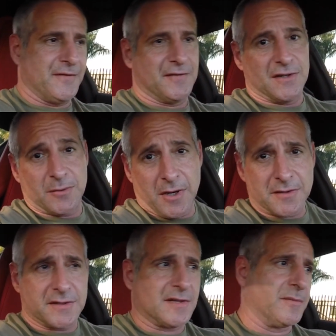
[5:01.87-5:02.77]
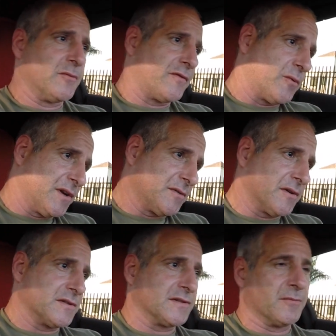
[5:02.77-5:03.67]
5,200, some of them are
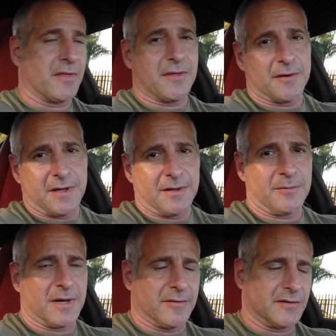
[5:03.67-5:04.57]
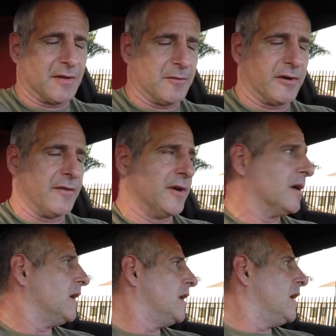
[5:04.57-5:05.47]
4,200, some are 30, whatever, somewhere around there.
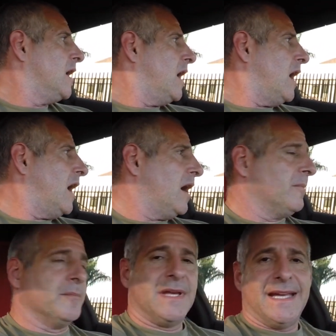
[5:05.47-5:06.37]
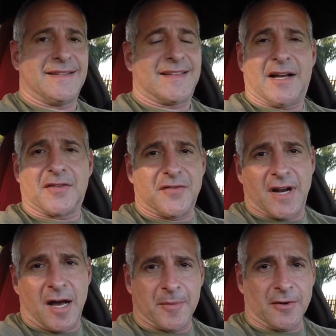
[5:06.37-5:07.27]
It sounds
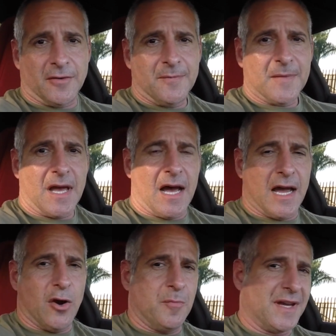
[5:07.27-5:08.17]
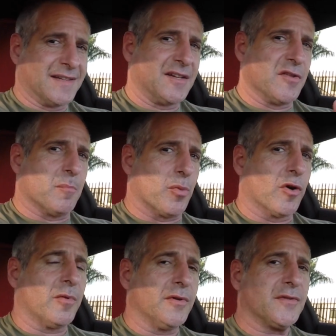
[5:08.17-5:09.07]
phenomenal. I hope you got to hear the
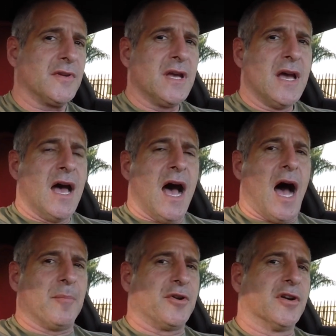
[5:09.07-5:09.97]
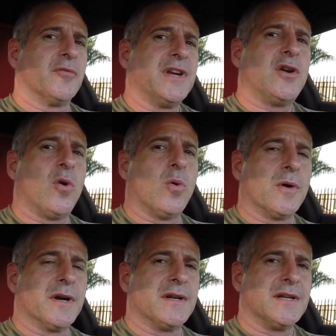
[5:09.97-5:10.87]
burbles. I'm going to
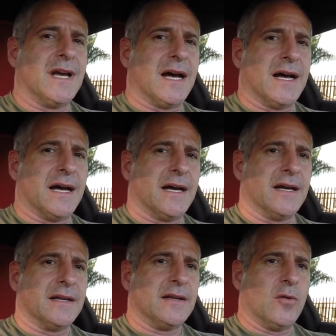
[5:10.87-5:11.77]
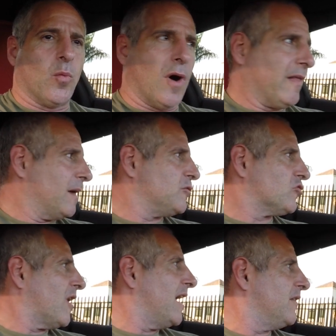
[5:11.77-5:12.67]
record while I'm
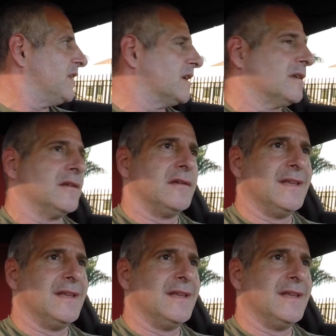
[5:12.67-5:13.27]
driving,